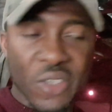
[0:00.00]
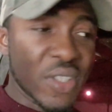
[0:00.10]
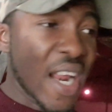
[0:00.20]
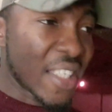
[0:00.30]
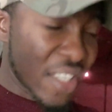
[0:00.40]
So
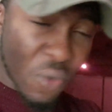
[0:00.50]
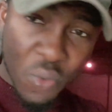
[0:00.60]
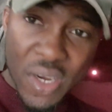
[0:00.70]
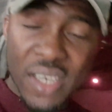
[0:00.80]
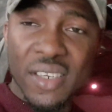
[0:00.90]
that's the
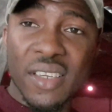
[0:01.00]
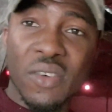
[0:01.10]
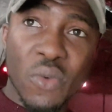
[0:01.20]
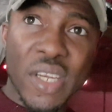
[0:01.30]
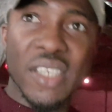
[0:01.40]
real
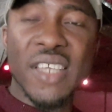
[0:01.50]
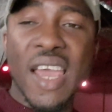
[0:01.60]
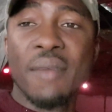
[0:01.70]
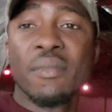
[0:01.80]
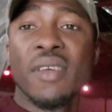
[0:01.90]

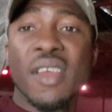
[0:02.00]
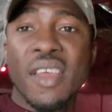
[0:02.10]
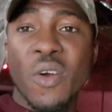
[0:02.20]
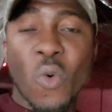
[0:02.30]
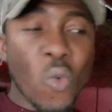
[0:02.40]
time
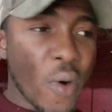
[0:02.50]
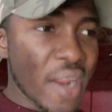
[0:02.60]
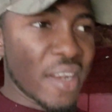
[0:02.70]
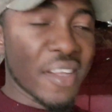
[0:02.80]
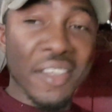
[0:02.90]

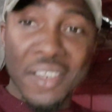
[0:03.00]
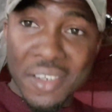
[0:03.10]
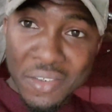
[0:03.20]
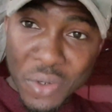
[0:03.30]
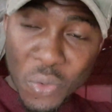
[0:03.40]
when
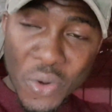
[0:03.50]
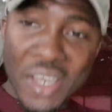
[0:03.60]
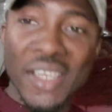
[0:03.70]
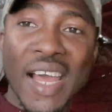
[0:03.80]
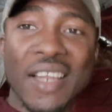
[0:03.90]
the
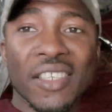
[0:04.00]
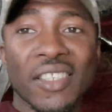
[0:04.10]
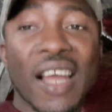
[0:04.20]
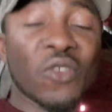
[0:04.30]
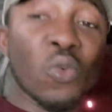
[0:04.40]
real learning starts.